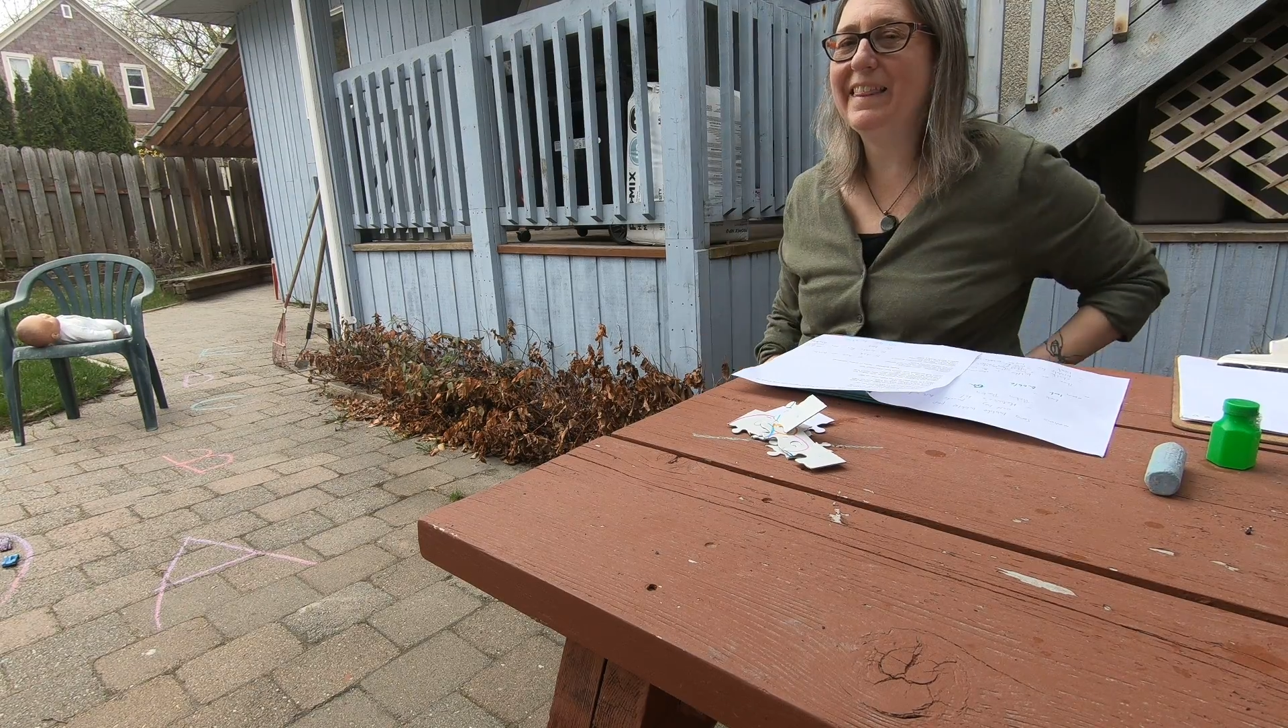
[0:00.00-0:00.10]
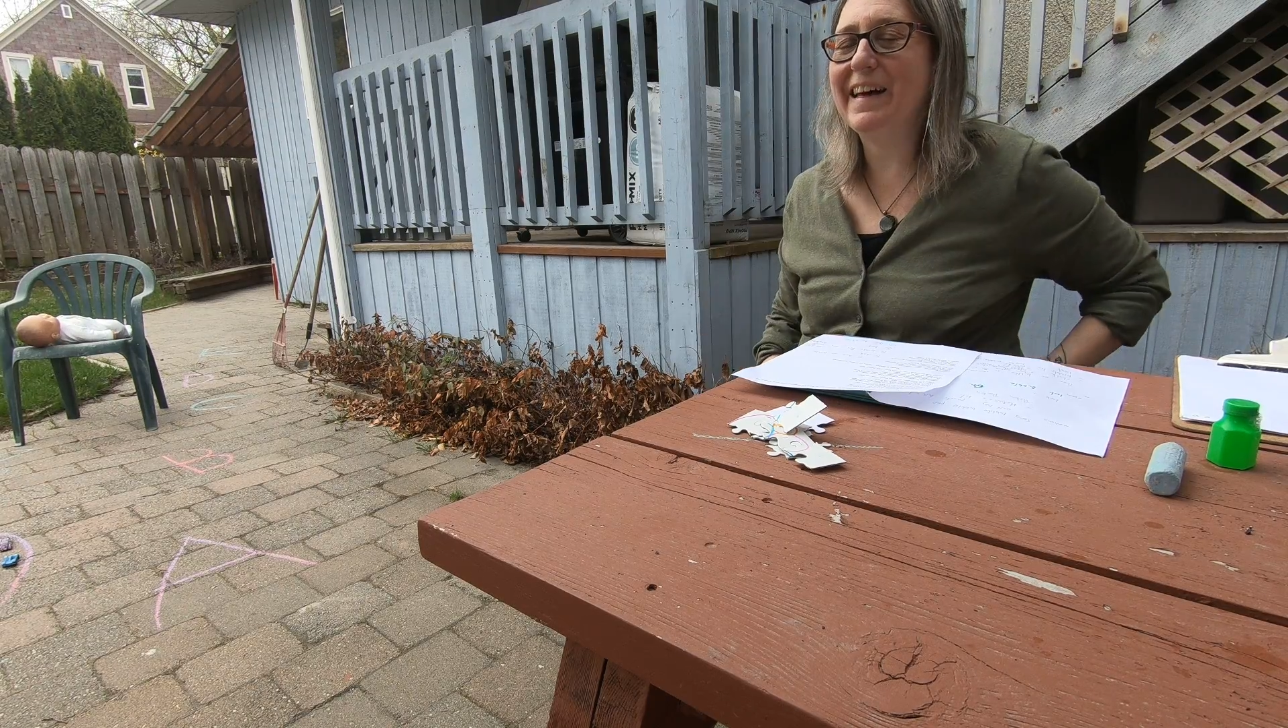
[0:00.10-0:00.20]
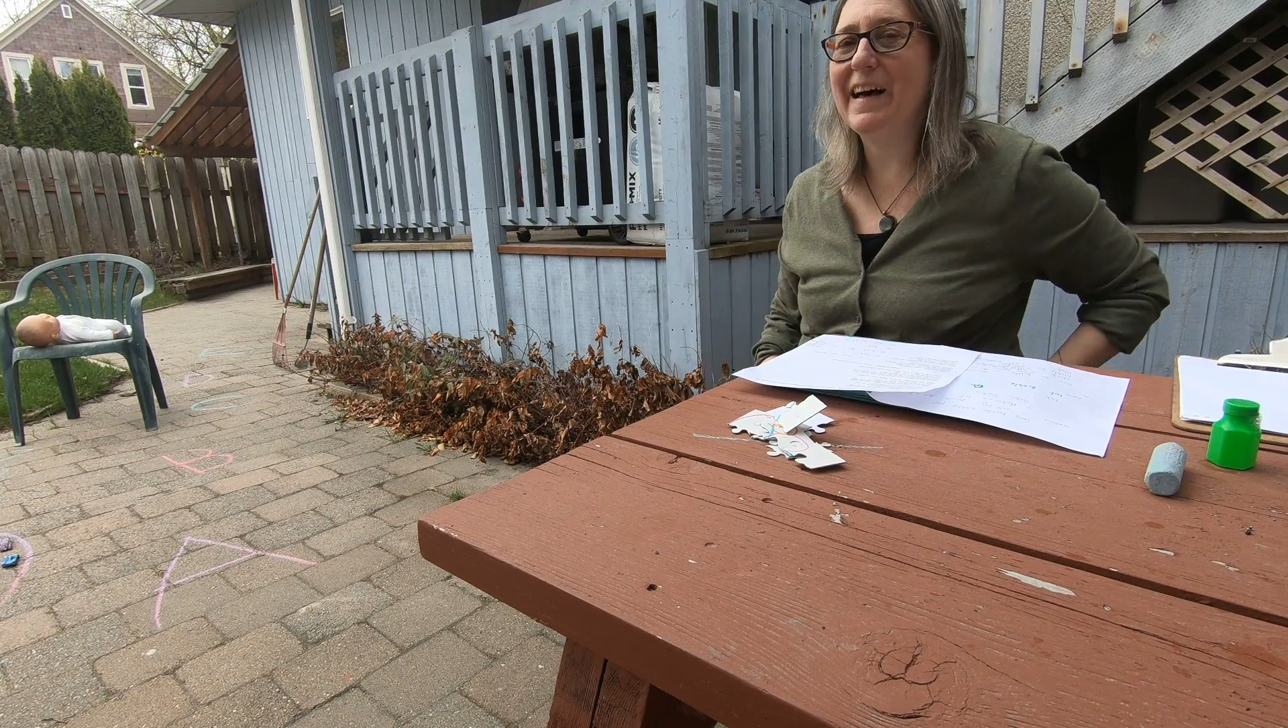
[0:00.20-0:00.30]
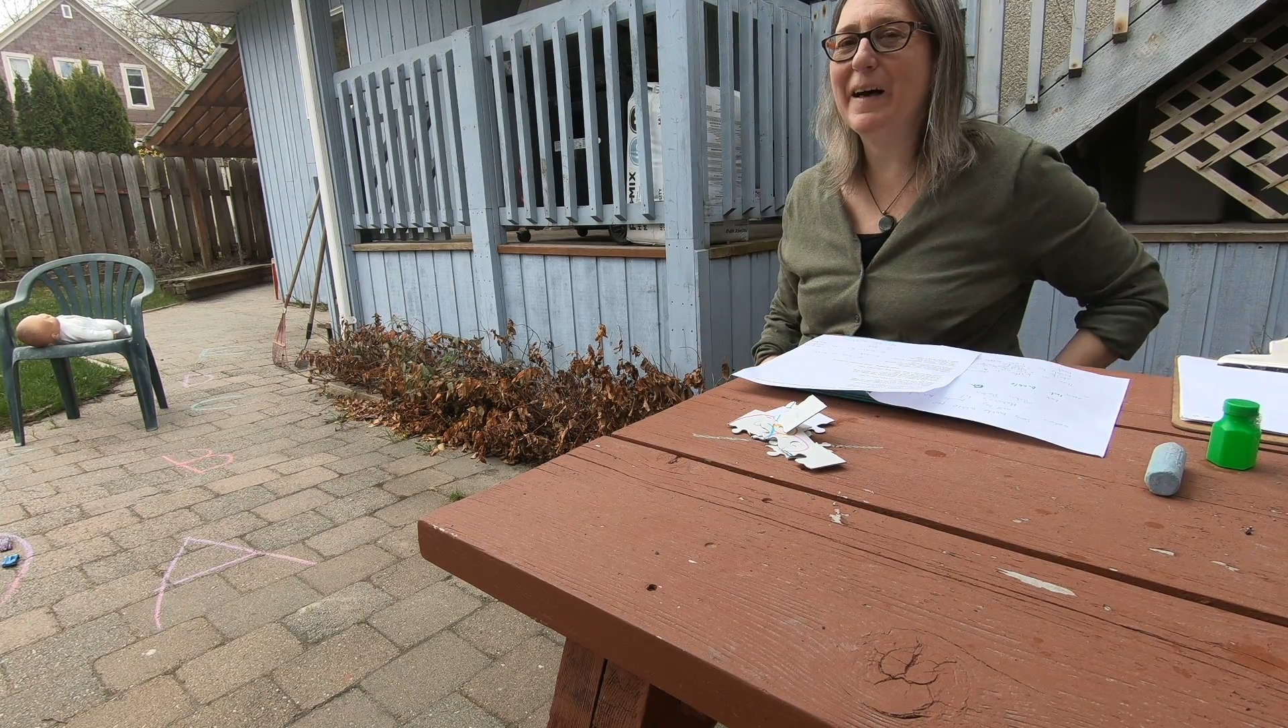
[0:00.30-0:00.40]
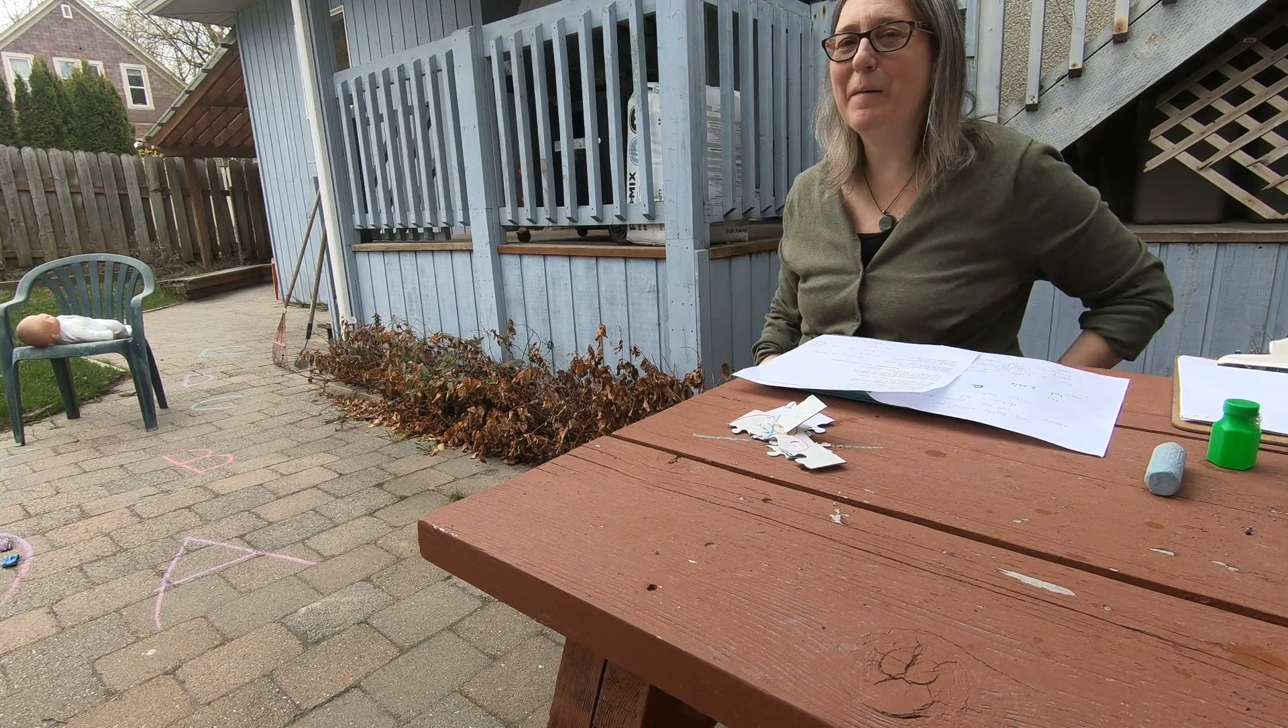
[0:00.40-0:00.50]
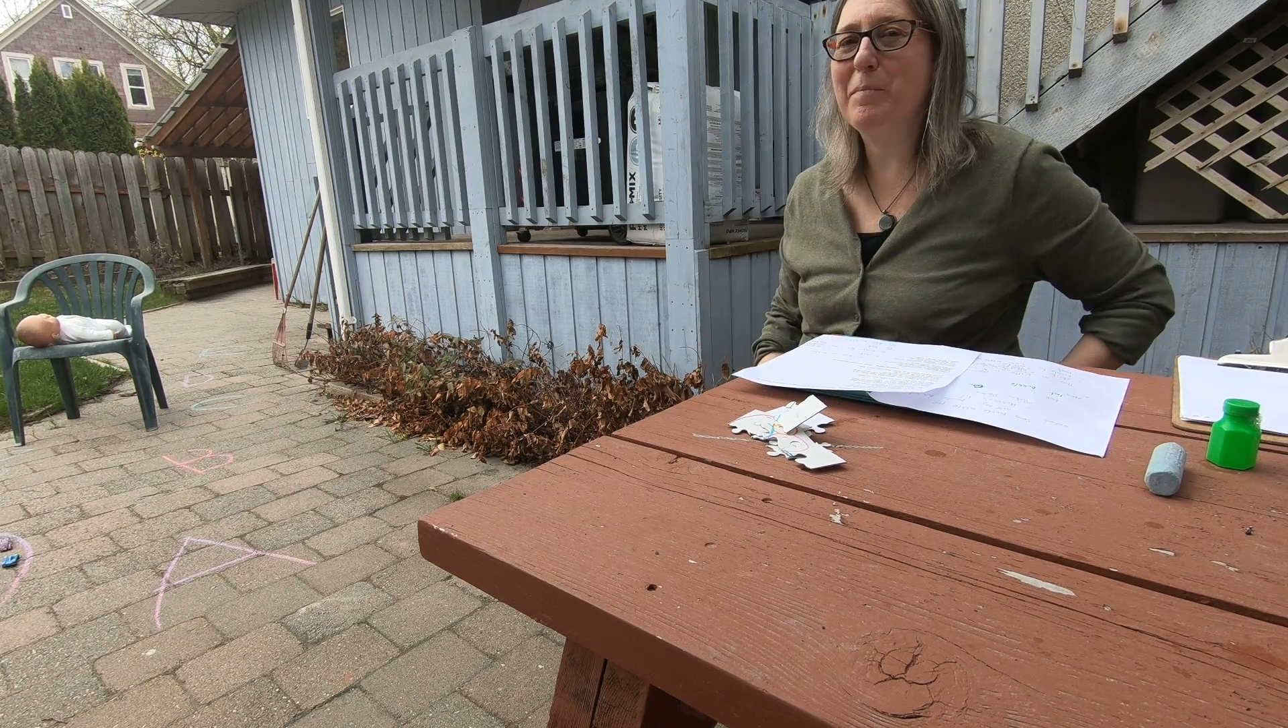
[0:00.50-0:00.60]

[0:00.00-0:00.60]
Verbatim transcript: a